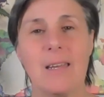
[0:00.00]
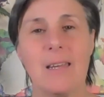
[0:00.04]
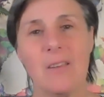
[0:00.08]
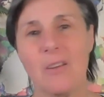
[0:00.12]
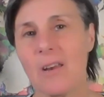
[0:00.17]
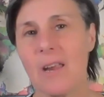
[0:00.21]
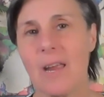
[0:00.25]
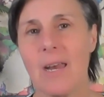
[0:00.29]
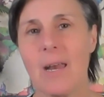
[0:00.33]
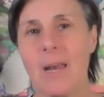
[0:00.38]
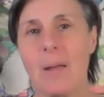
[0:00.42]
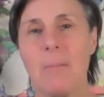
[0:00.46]
you're
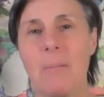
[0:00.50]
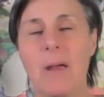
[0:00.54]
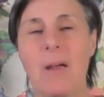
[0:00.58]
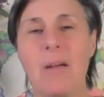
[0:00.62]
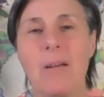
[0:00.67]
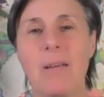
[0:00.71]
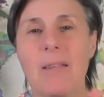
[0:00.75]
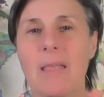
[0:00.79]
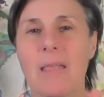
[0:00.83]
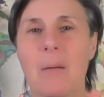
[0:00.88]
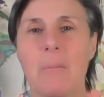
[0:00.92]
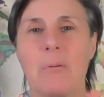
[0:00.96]
gonna end up
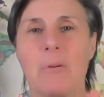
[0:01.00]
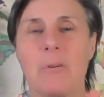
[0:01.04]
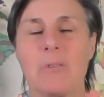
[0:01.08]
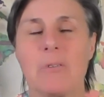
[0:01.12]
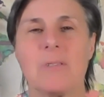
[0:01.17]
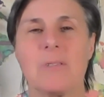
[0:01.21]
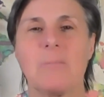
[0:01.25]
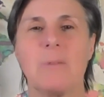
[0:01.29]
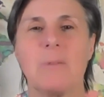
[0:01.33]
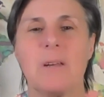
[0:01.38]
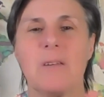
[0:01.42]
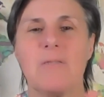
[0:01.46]
marrying that
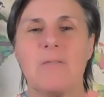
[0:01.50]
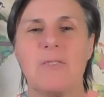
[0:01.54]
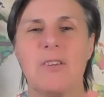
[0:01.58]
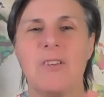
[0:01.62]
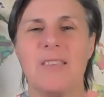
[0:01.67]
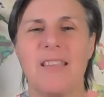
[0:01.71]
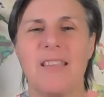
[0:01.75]
person. But if you